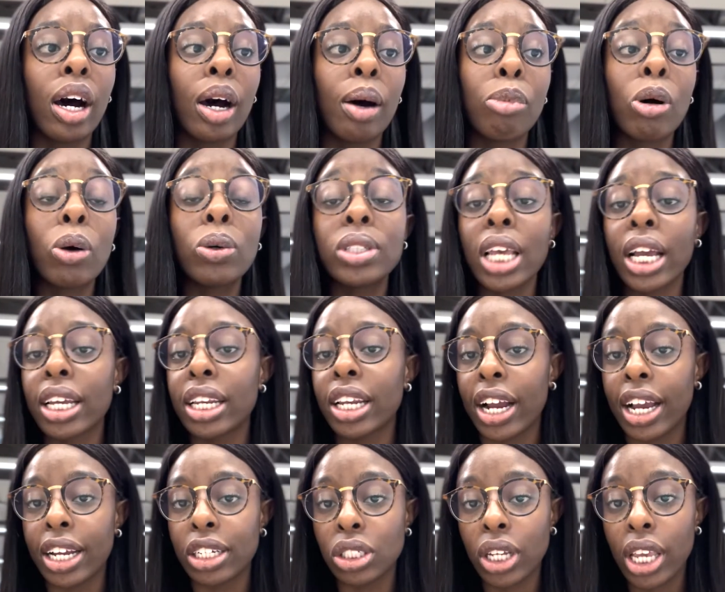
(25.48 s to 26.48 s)

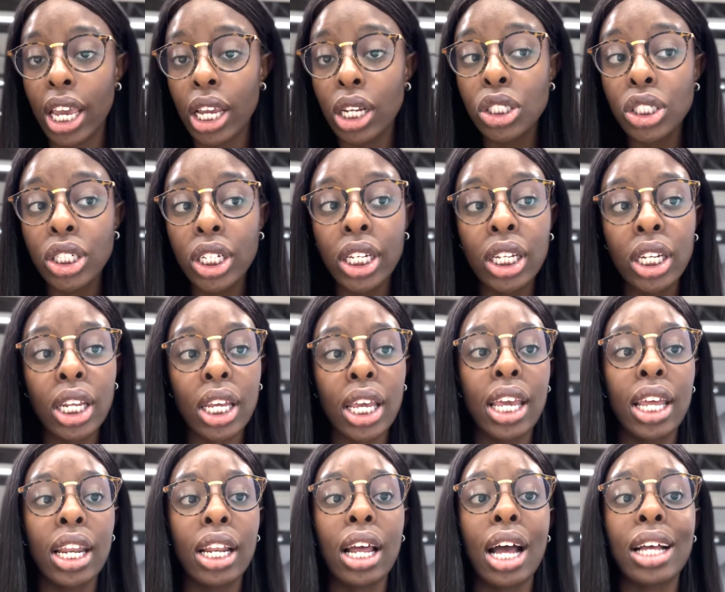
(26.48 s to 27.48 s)
post-secondary education,
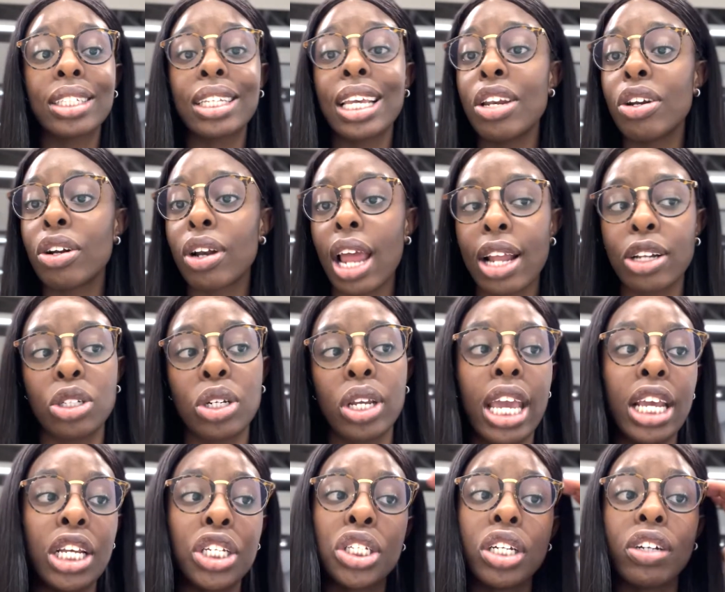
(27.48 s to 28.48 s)
it has hindered
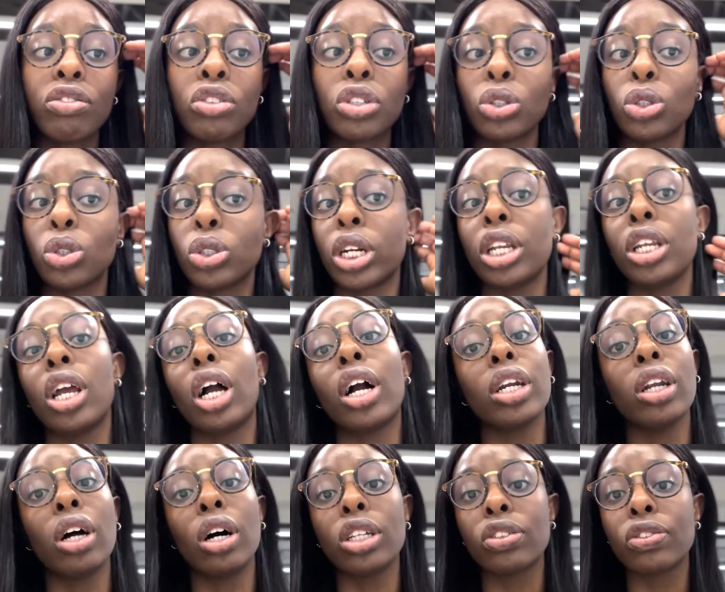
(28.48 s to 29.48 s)
education of children and young
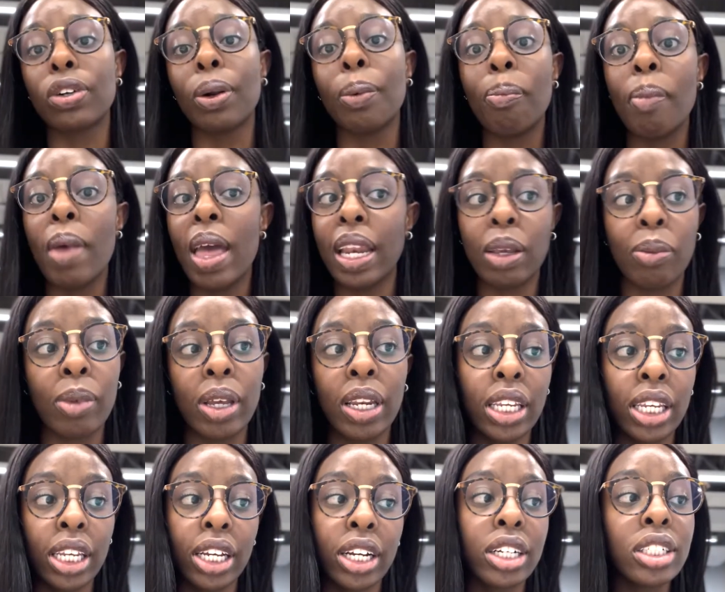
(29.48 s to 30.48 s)
adults for many,
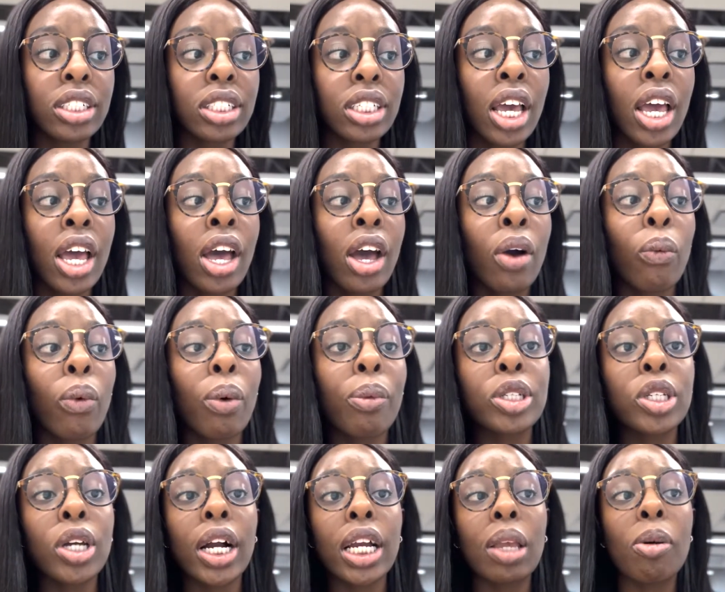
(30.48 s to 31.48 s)
many years. When we're
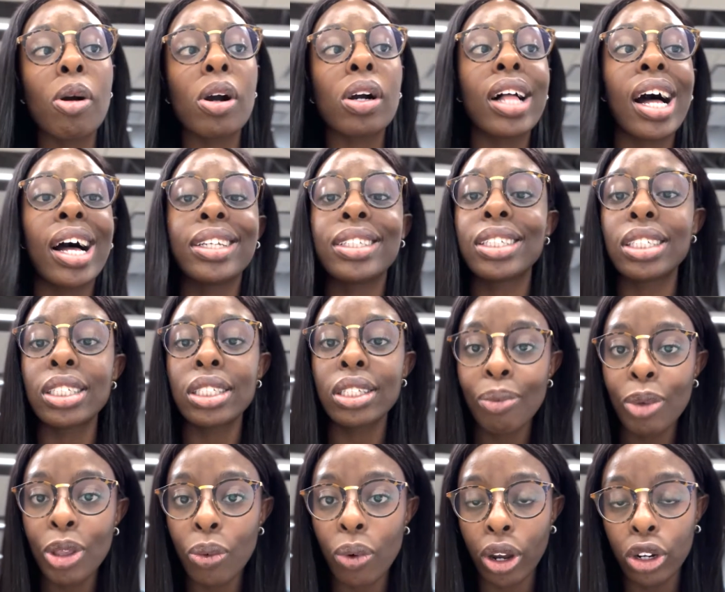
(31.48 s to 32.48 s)
talking about classism,
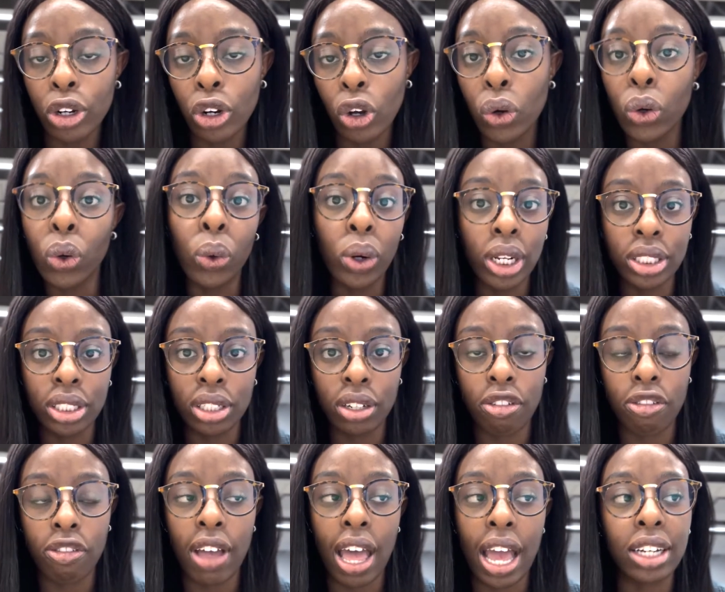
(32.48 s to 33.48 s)
we want to know who does it
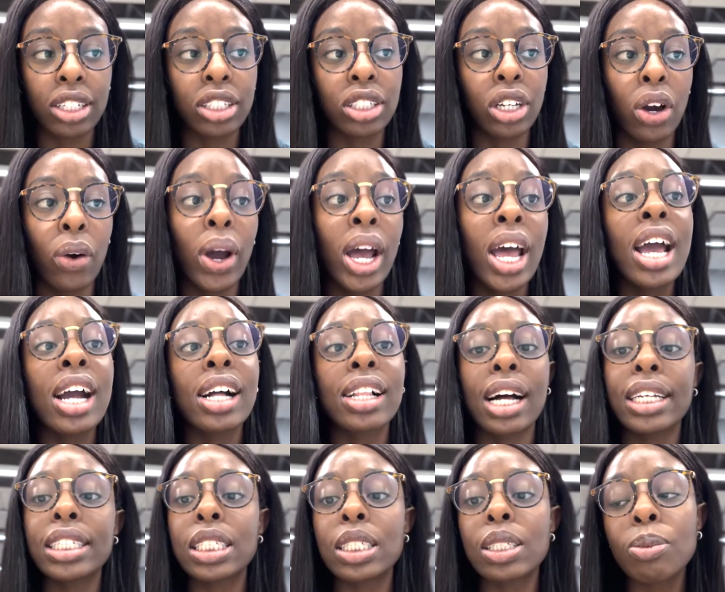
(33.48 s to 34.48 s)
affect. So
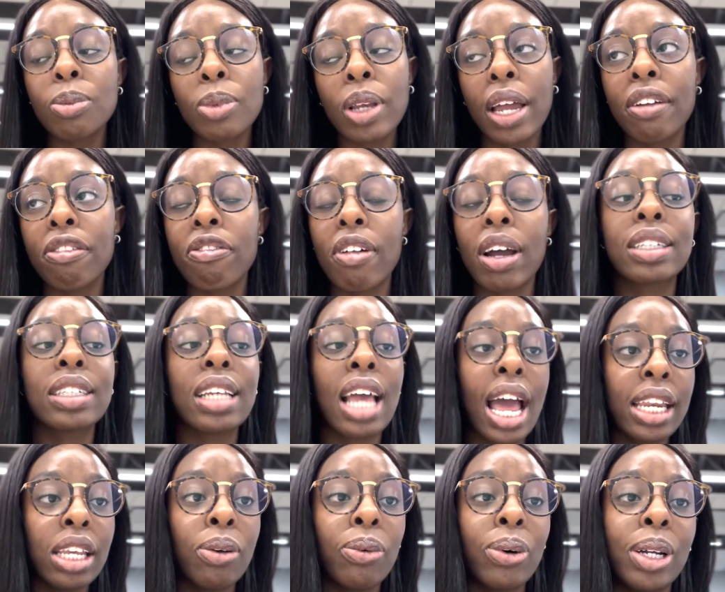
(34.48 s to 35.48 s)
classism can affect
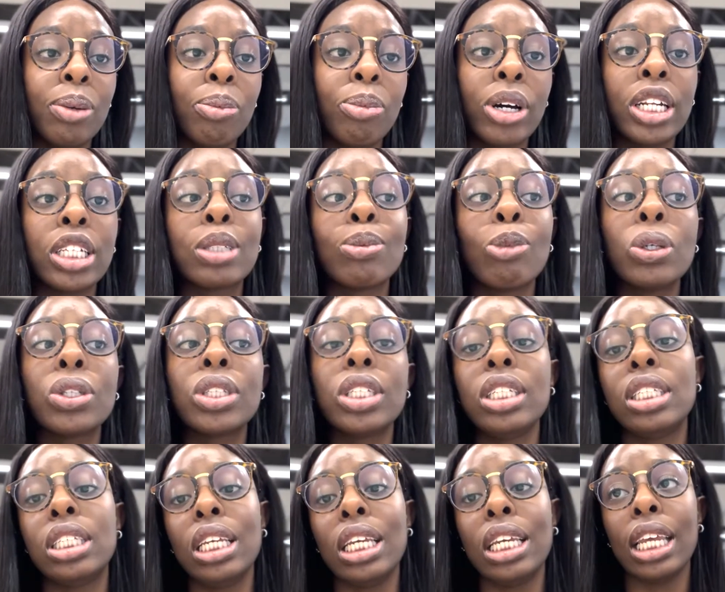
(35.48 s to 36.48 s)
anyone, but it's mostly
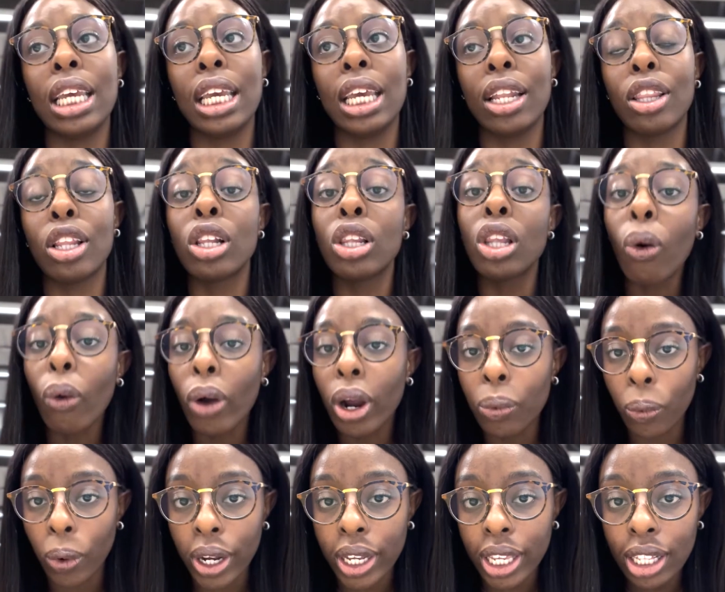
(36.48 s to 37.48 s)
seen in the lower
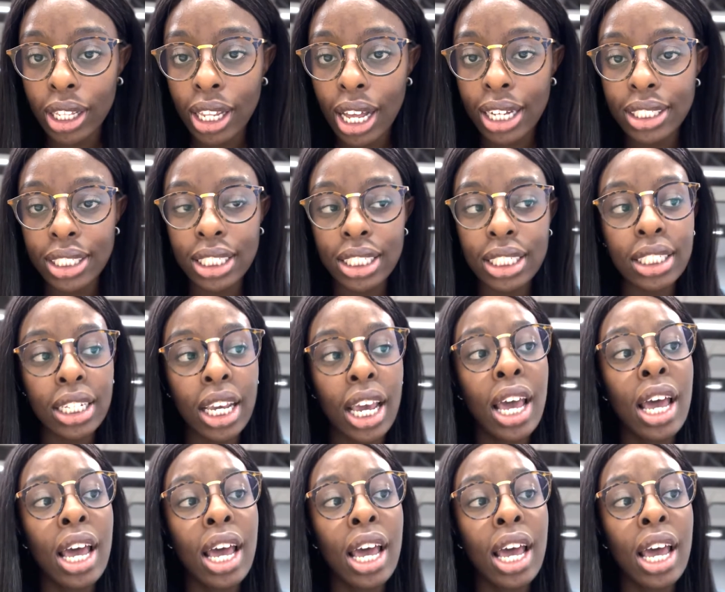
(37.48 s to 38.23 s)
and working classes.